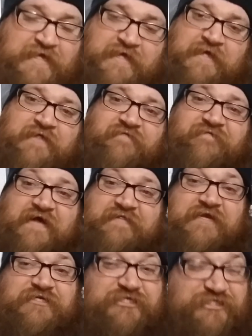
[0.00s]
The fact
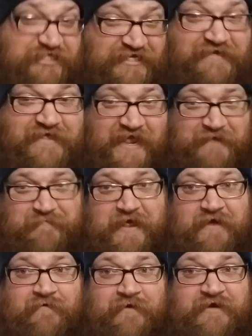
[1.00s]
that she came
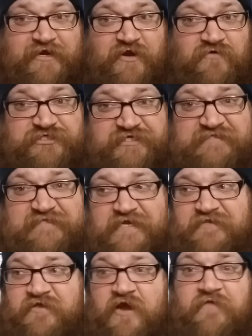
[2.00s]
out and, you know, she's
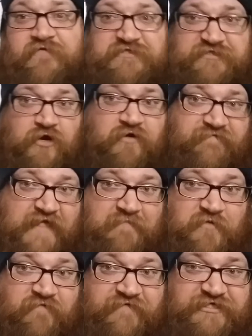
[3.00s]
like the other star of that
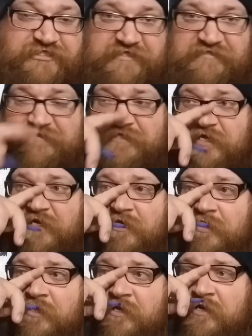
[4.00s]
movie. She's the
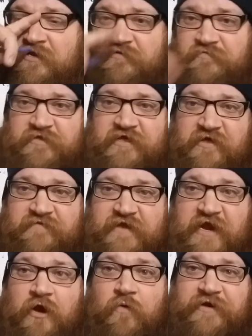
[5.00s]

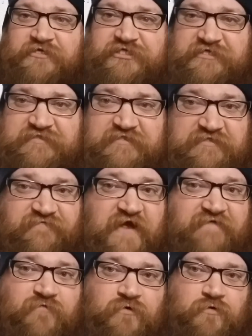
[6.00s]
heroine. She's the
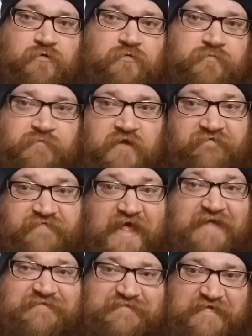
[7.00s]
survivor girl of
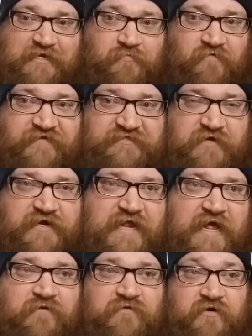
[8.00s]
that set of movies right
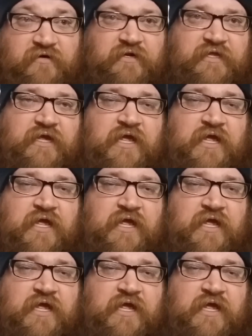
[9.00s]
now, currently.